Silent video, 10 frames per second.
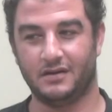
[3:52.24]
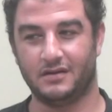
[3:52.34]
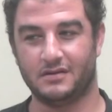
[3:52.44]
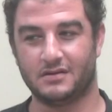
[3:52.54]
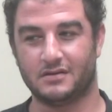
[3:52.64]

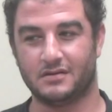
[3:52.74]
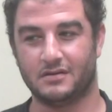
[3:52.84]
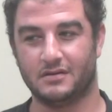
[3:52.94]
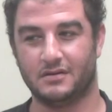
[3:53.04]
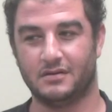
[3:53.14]
does
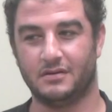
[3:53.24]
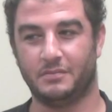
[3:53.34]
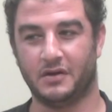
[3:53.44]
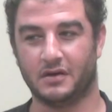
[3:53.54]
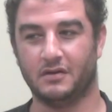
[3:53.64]

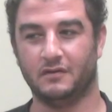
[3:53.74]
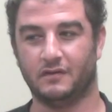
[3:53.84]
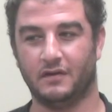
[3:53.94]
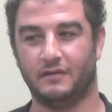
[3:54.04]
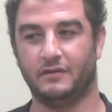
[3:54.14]
miracles
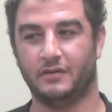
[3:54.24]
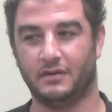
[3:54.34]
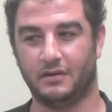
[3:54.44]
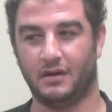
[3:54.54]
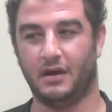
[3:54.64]
for
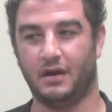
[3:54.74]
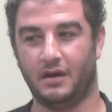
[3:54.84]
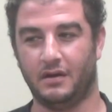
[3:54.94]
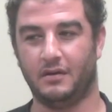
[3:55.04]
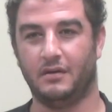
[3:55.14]
everyone,
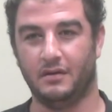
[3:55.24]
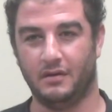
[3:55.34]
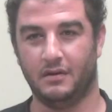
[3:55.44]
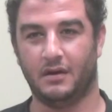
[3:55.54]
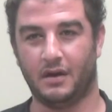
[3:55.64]
and
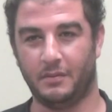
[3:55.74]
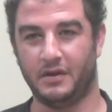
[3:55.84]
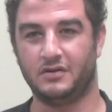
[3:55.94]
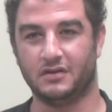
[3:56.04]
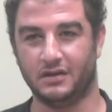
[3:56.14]
I'm
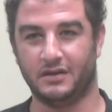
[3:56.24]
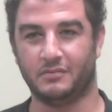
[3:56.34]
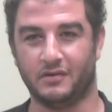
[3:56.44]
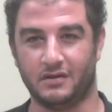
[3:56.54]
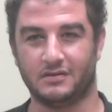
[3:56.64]
majorly
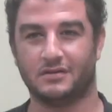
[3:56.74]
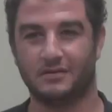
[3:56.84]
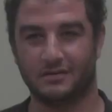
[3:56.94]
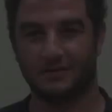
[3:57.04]
impressed.